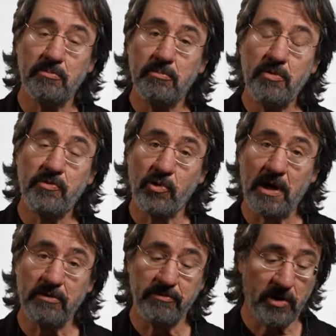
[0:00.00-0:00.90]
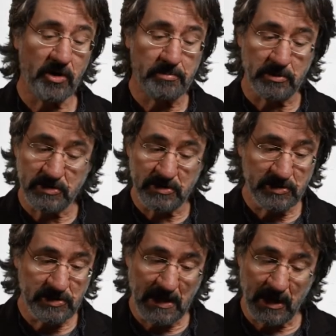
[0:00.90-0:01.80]
move around variables and
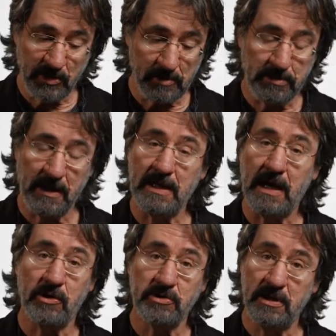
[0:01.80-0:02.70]
see how they play out